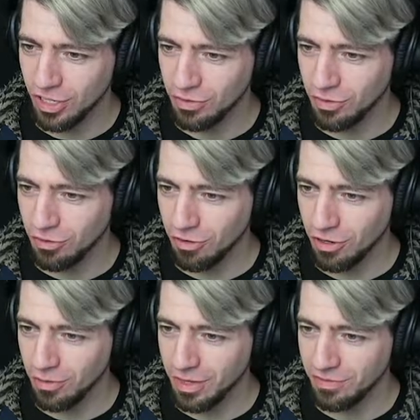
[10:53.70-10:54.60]
don't
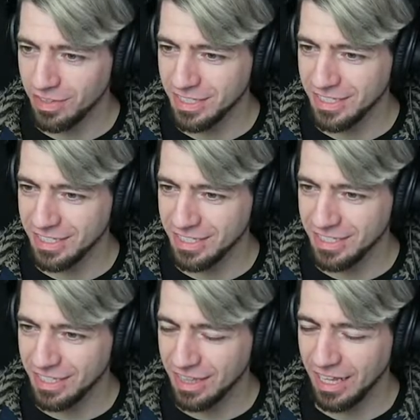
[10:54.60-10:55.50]
throw away
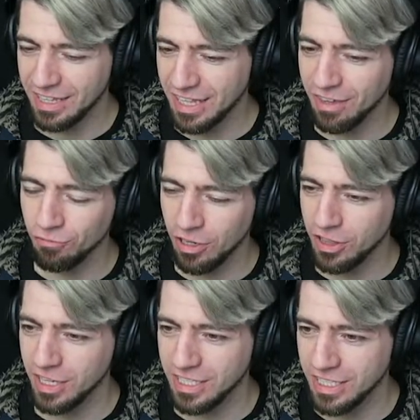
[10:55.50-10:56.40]
Vincent. Like that, Red
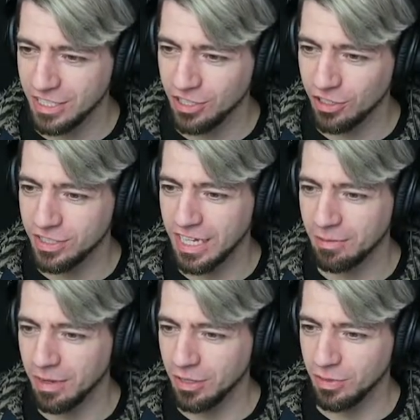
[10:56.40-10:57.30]
13 is not
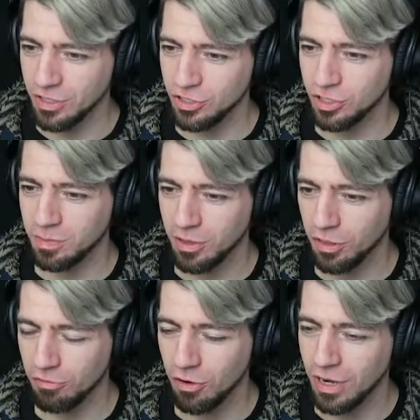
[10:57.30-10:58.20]
dead, by the way. He's just been
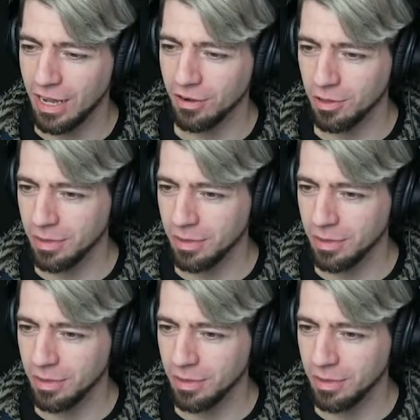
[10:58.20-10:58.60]
thrown out of the